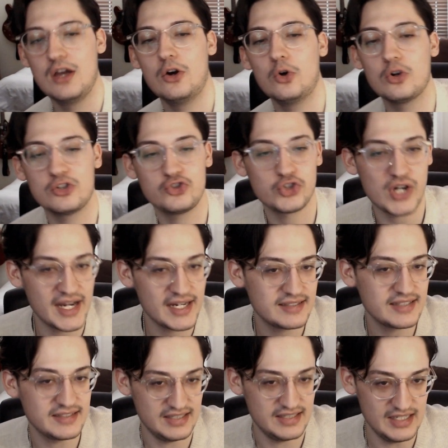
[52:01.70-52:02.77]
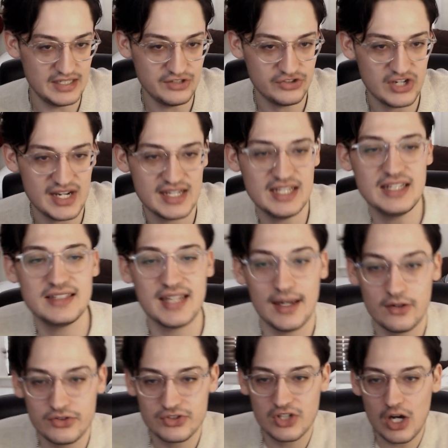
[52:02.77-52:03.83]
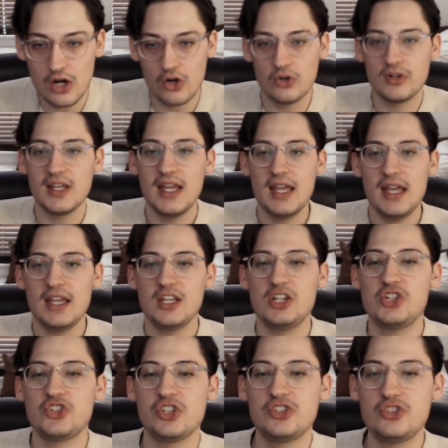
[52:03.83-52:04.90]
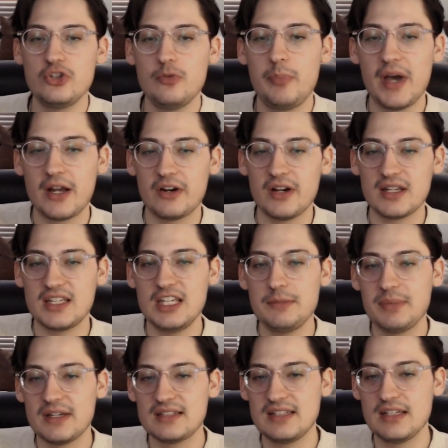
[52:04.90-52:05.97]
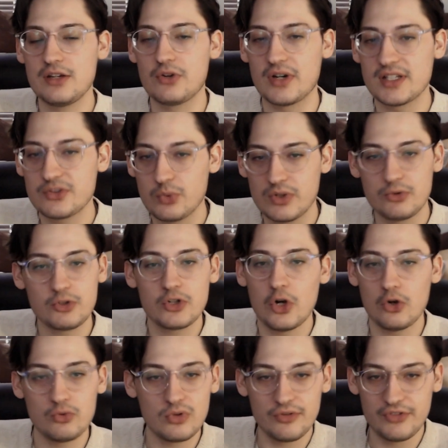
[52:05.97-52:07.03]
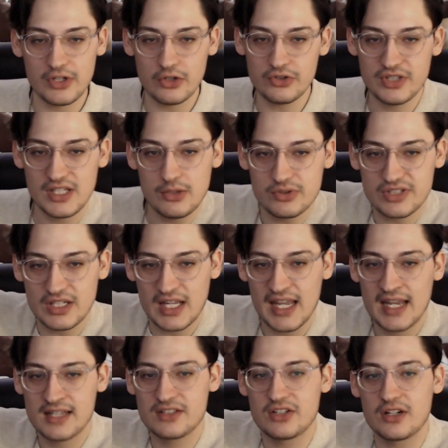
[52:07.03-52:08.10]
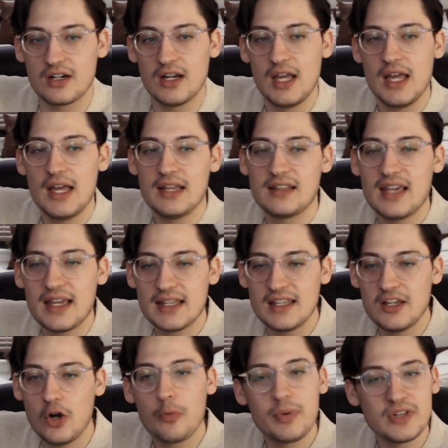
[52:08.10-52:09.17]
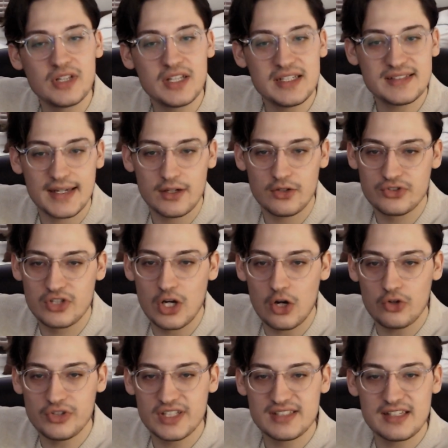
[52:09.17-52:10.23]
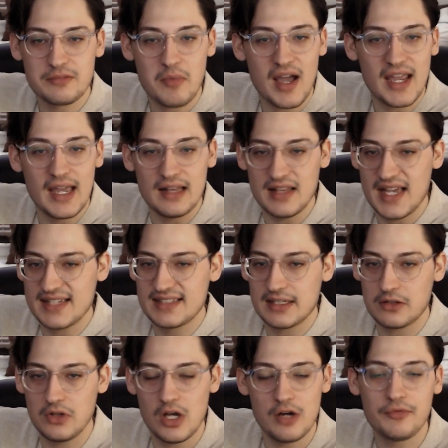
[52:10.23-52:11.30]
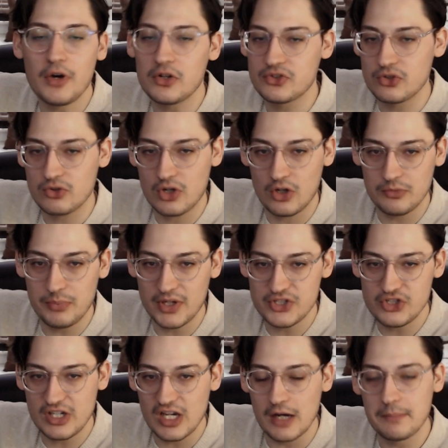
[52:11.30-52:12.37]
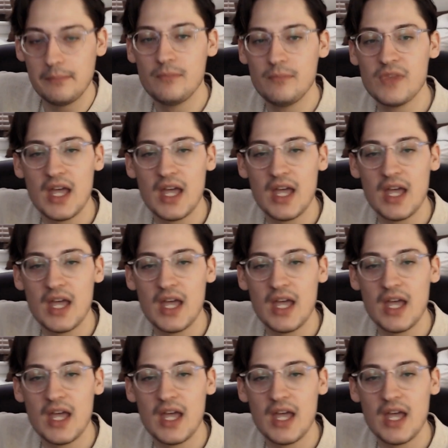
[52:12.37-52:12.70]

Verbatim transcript: or trying to teach. He tells Gon he should do better at keeping secrets when Gon revealed he was an enhancer, yet he openly tells Gon, This is my elastic love, also called bungee gum.